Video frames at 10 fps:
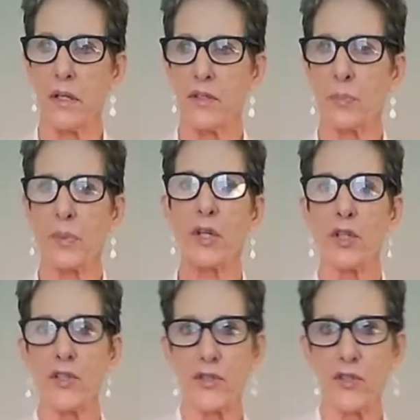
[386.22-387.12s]

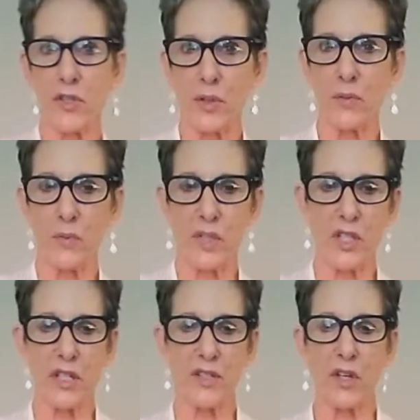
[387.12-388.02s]
precursor to it,
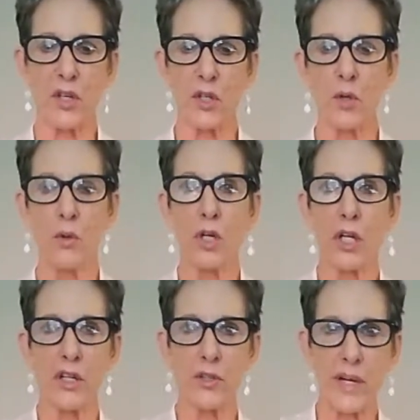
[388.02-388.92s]
which is
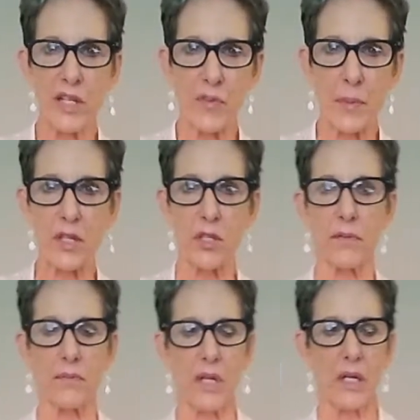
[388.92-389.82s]
your transformation.
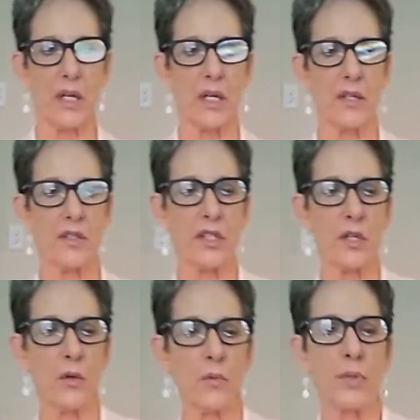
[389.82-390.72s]

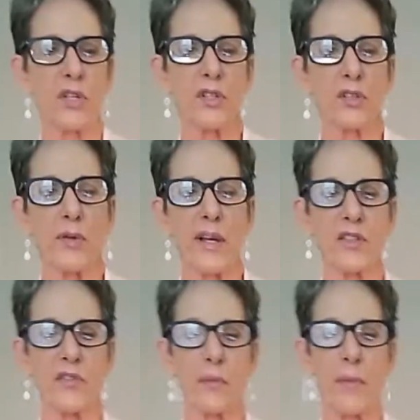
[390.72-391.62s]
So personal
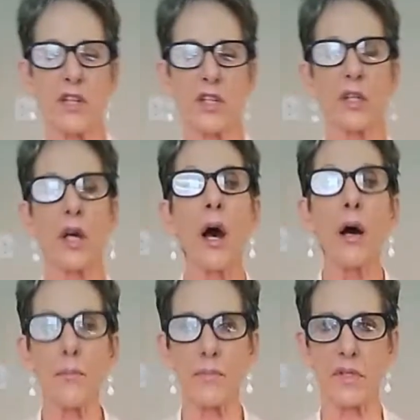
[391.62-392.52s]
transformation
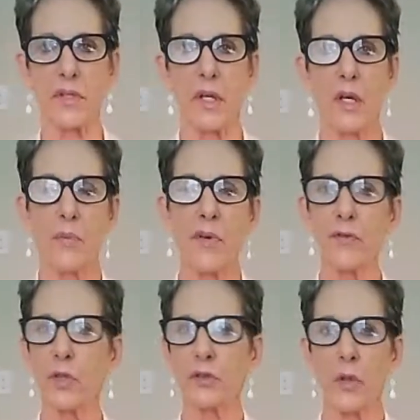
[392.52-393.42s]
comes
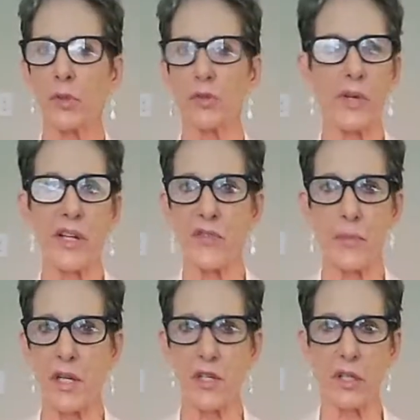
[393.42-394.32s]
before global
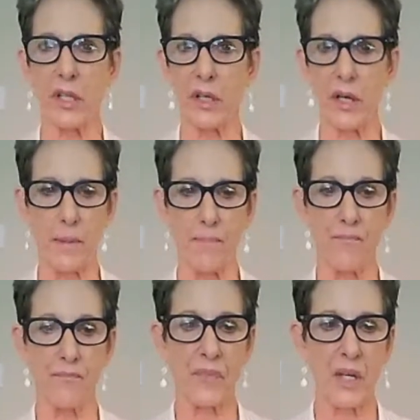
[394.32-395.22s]
transformation can come.
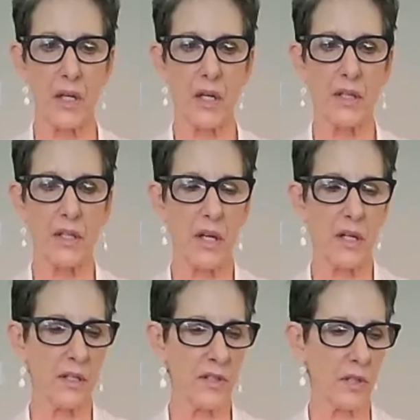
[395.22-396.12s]

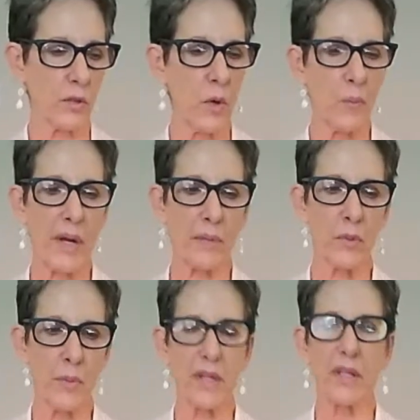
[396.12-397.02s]
There's a quote by
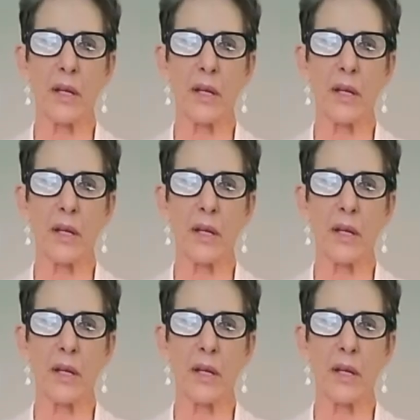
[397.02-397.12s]
Rumi that I'm